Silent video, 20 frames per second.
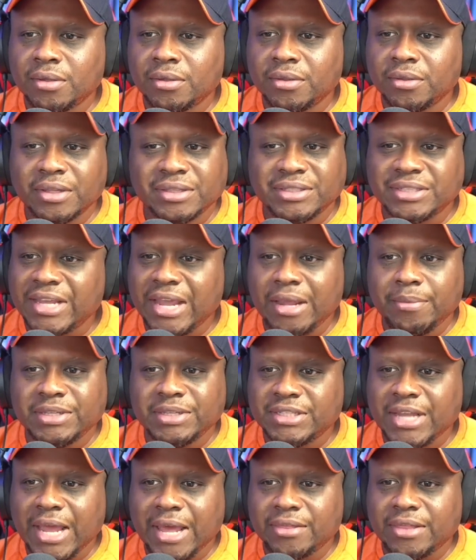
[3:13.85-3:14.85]
The same
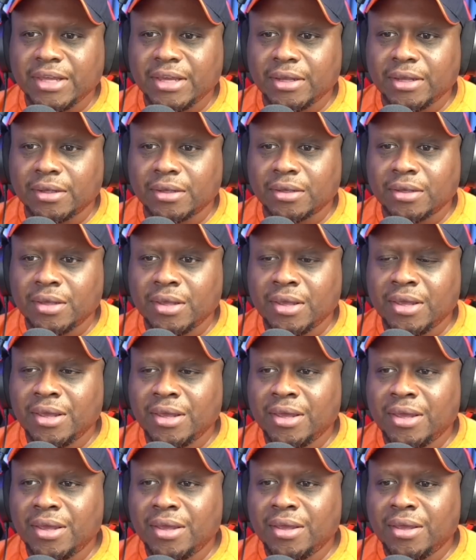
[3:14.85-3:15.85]
exact thing.
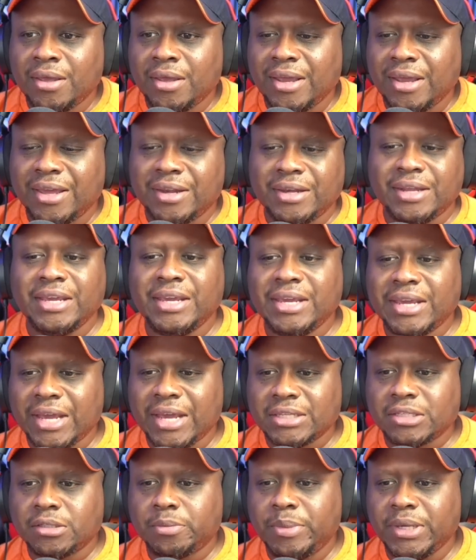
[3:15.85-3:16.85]
And
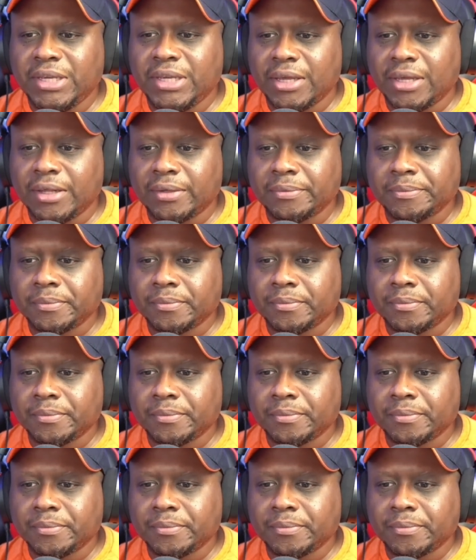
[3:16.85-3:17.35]
ESPN,